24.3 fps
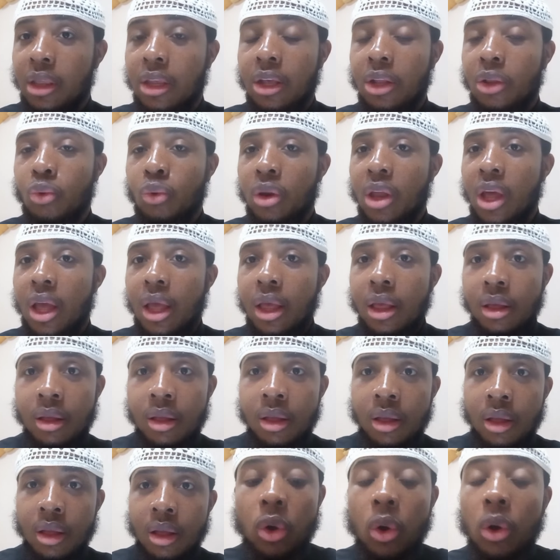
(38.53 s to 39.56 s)
today,
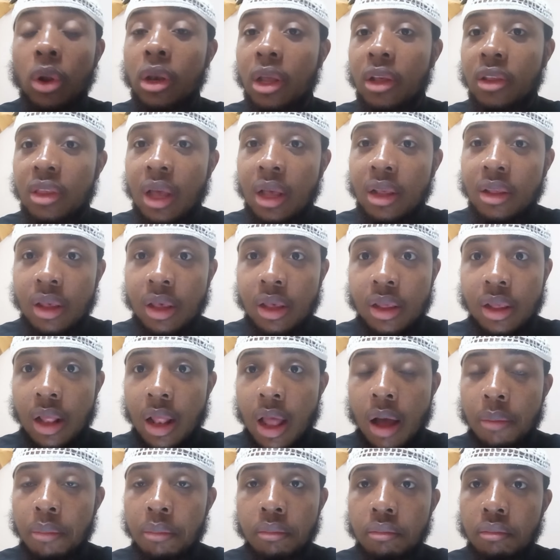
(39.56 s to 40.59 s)
he understands
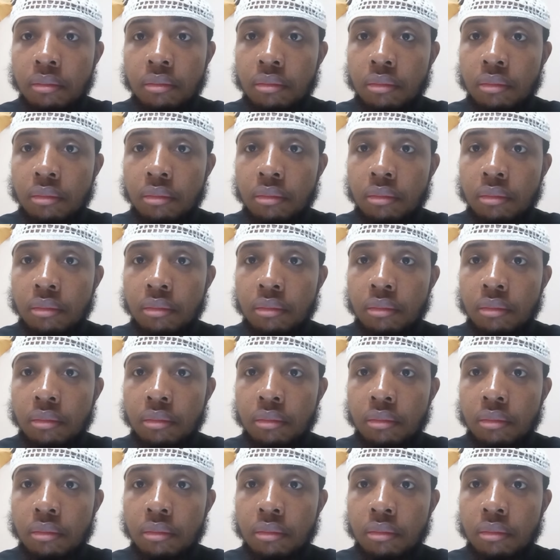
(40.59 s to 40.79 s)
Islam